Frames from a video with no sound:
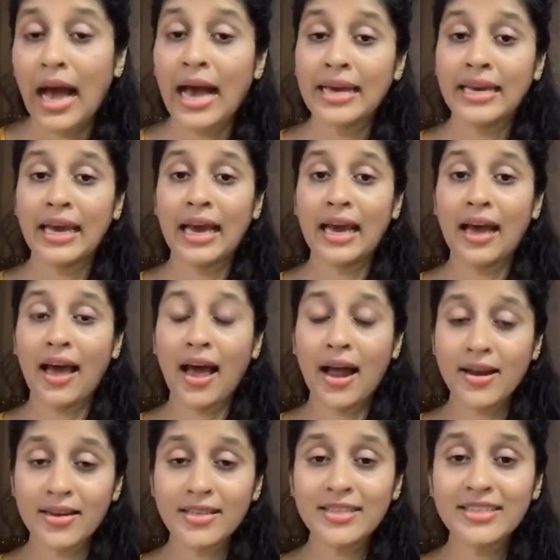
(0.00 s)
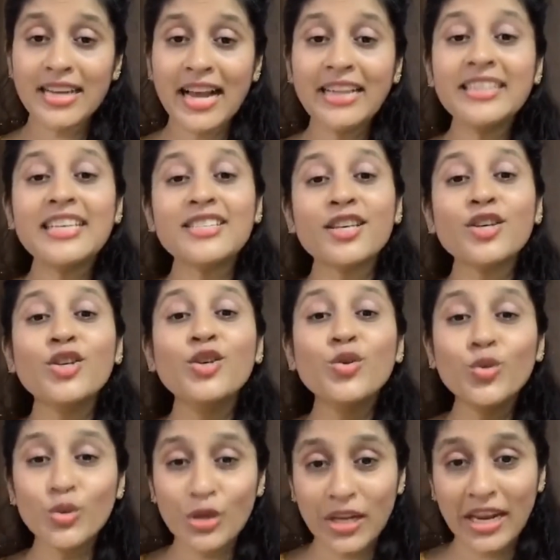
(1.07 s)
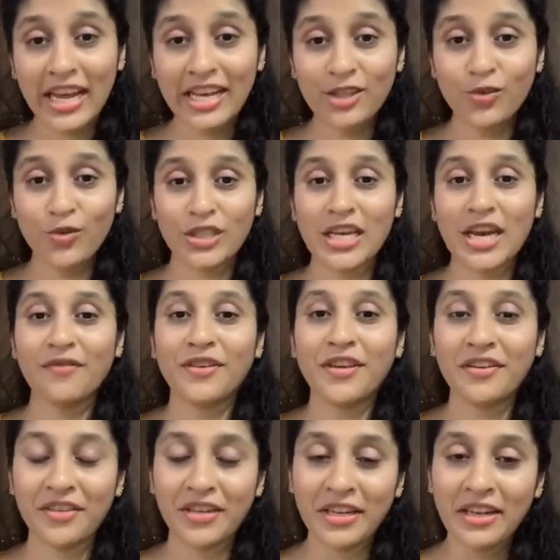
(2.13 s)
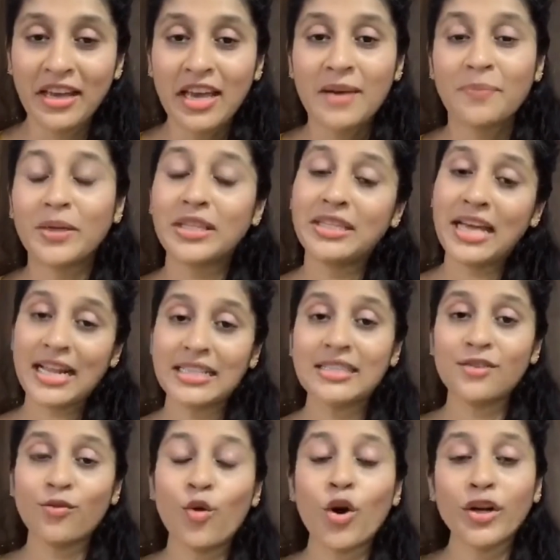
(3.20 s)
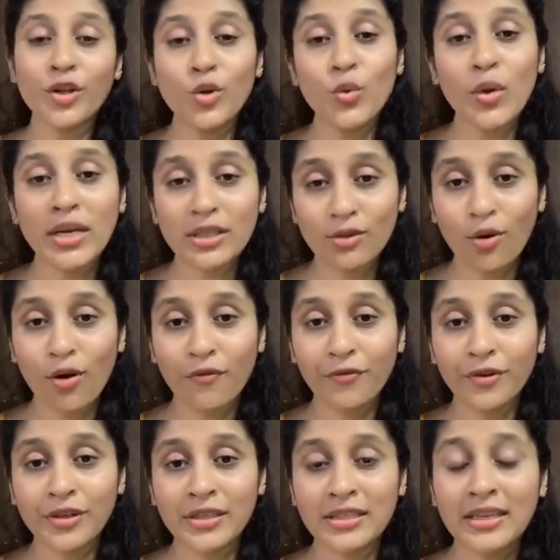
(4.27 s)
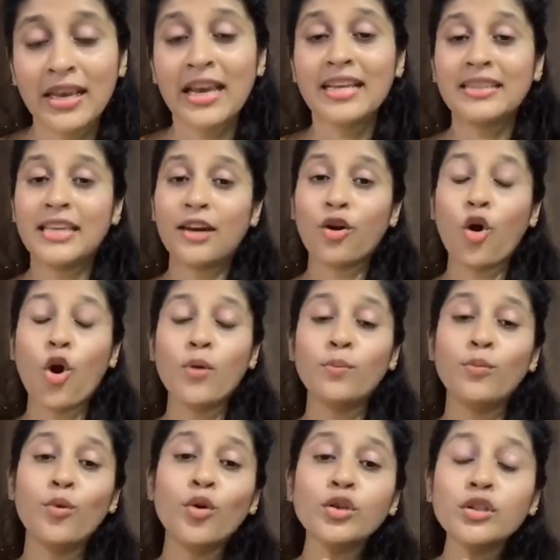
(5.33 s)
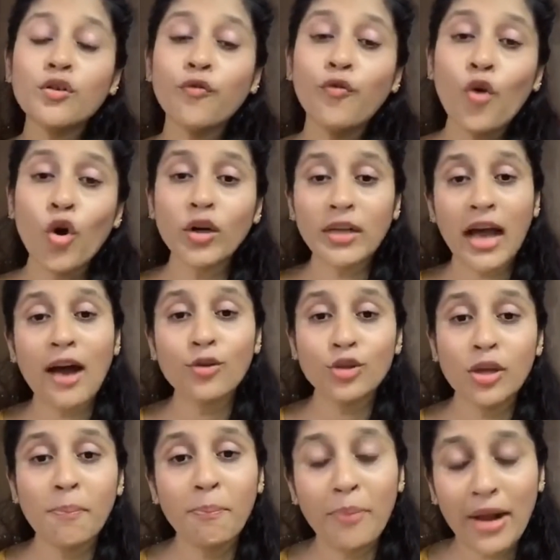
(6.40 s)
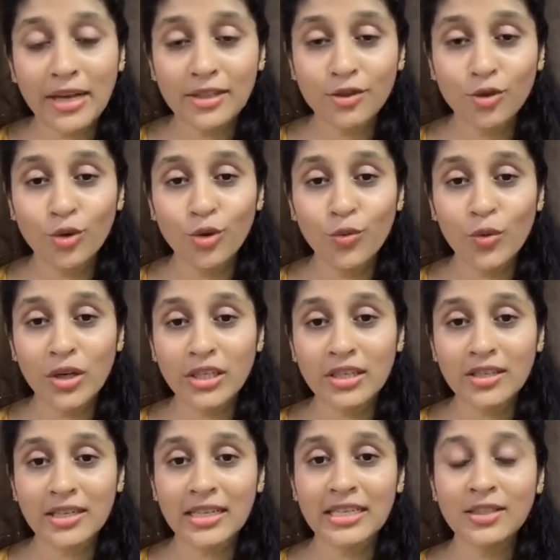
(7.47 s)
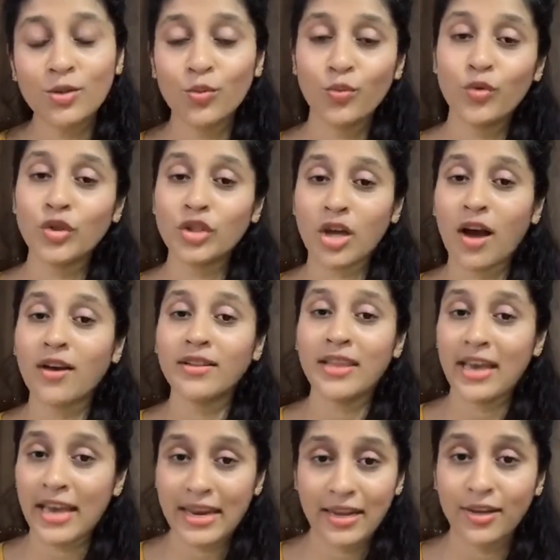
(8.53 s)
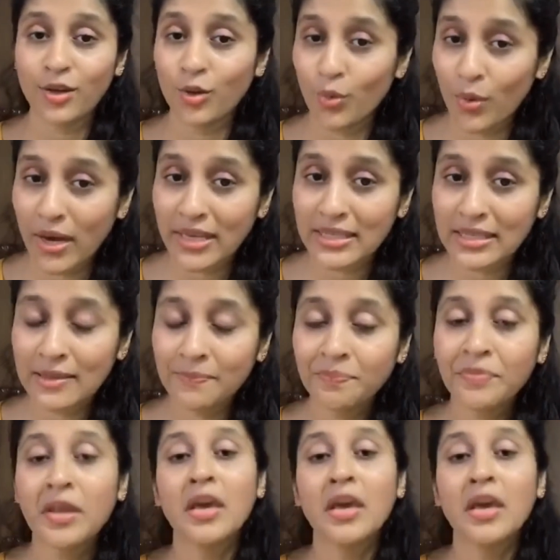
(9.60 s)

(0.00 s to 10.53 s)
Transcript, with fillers: I understand there's a huge range which I've given, but that's what US offers. There are almost 4,000 plus universities which are there in US.